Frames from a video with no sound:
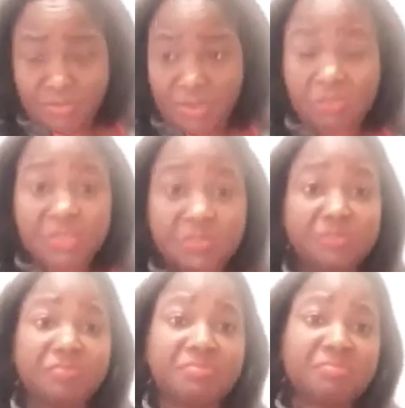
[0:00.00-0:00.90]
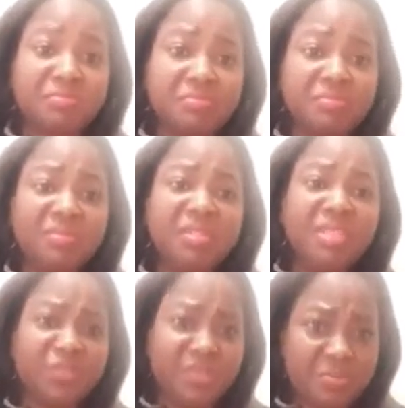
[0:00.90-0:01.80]
family.
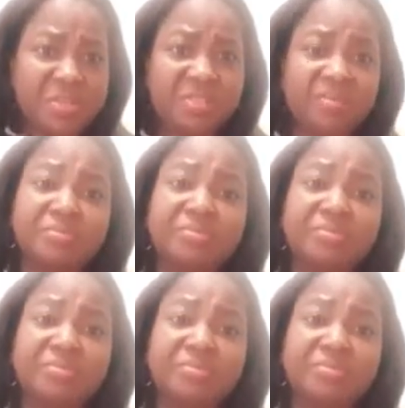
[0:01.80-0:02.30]
I saw the person.